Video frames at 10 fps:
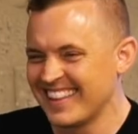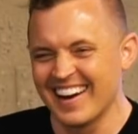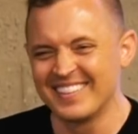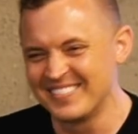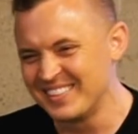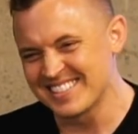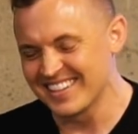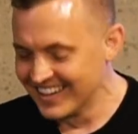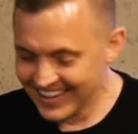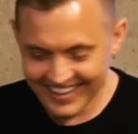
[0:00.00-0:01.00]
That would be
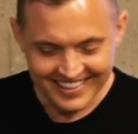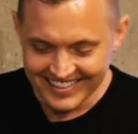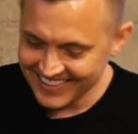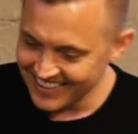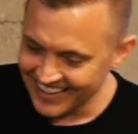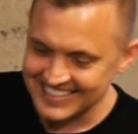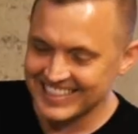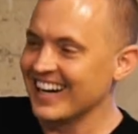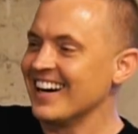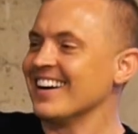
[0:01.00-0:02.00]
so. Let's
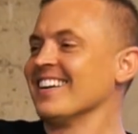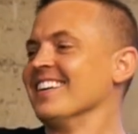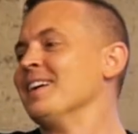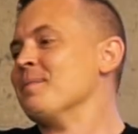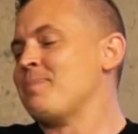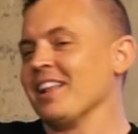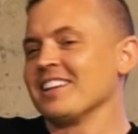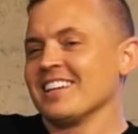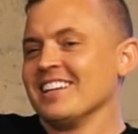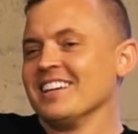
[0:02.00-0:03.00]
go. Yeah.
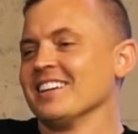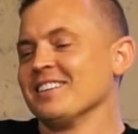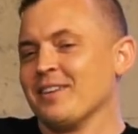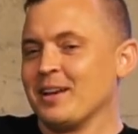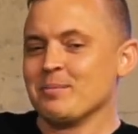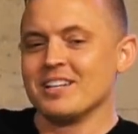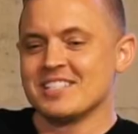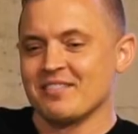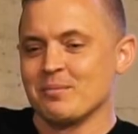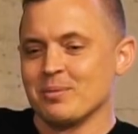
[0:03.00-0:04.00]
Pelican Hill. If
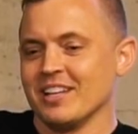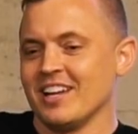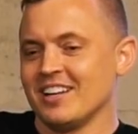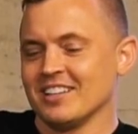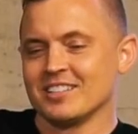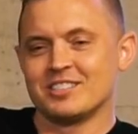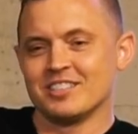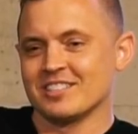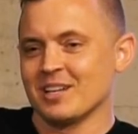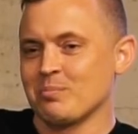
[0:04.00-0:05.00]
anybody's ever been there, it looks
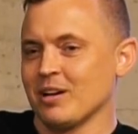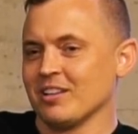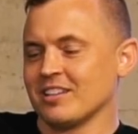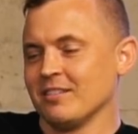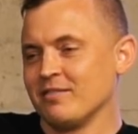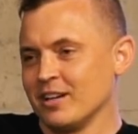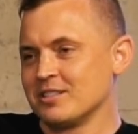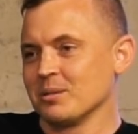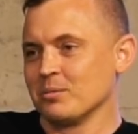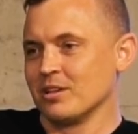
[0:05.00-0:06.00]
just like Pelican. Very
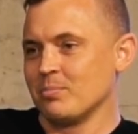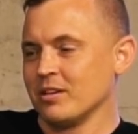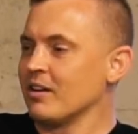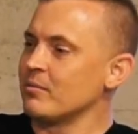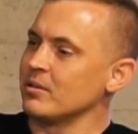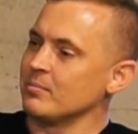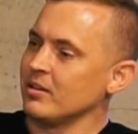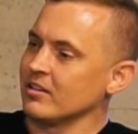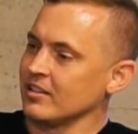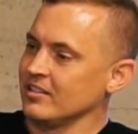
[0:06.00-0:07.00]
similar to. You ever been to
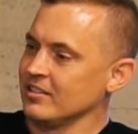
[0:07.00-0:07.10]
Pelican